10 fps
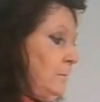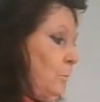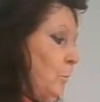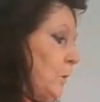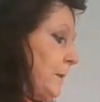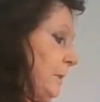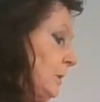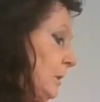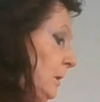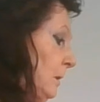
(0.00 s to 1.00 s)
white
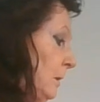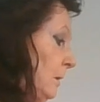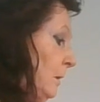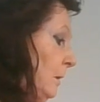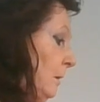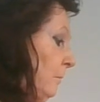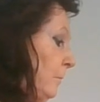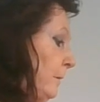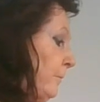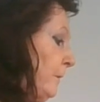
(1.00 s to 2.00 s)

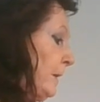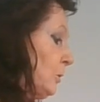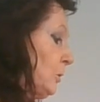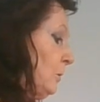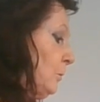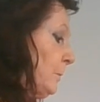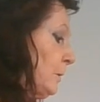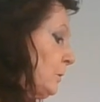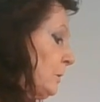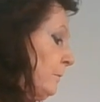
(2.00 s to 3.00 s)
reflection,
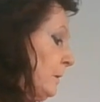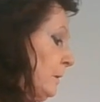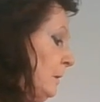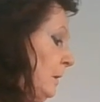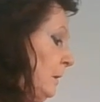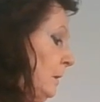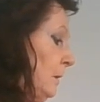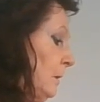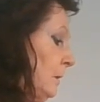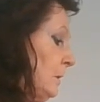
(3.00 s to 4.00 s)
almost of a
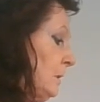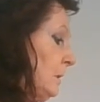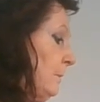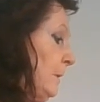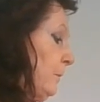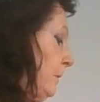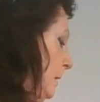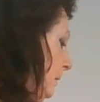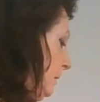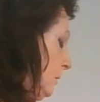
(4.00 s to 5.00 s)
similar
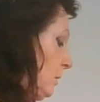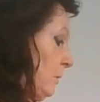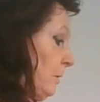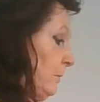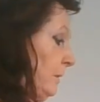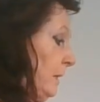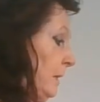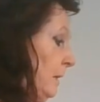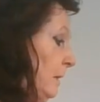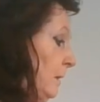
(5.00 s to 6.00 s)
thing that's going on
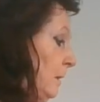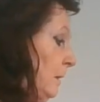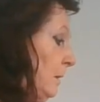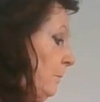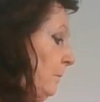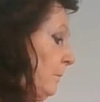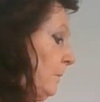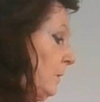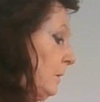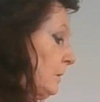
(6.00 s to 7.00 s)
there.
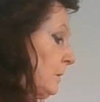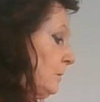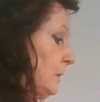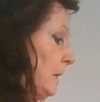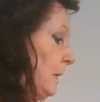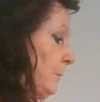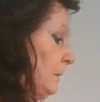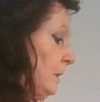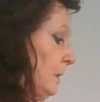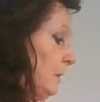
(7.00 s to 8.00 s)
It's going to happen
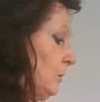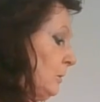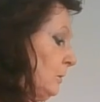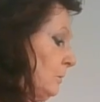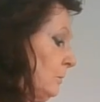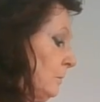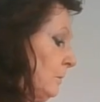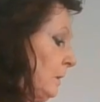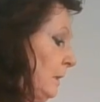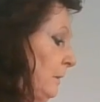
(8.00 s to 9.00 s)
here too.
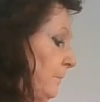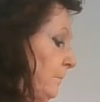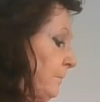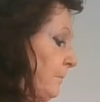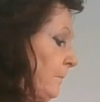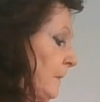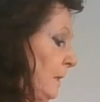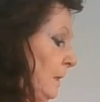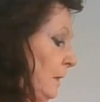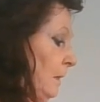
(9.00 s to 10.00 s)
Okay,
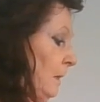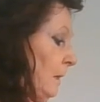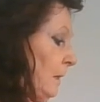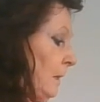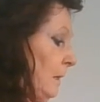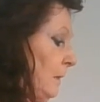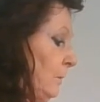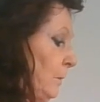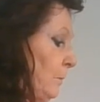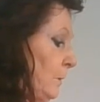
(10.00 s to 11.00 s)
and
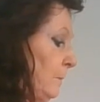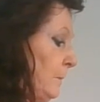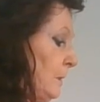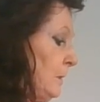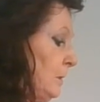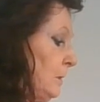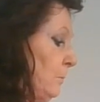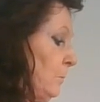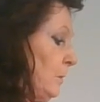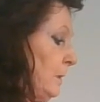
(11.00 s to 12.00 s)
we want him nice
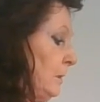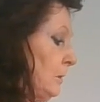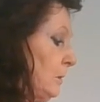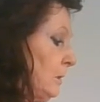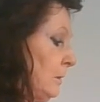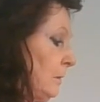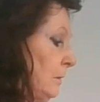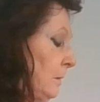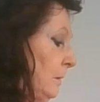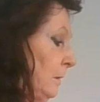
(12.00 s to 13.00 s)
and white.
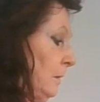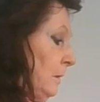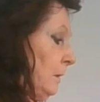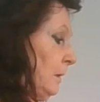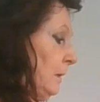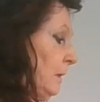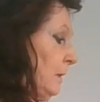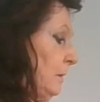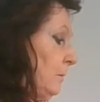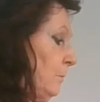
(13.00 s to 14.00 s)

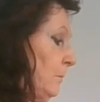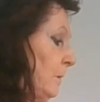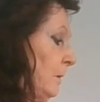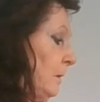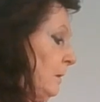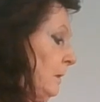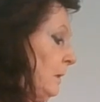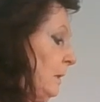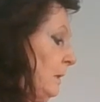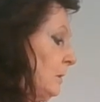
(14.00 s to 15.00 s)
Again,
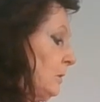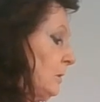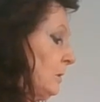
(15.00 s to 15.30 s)
it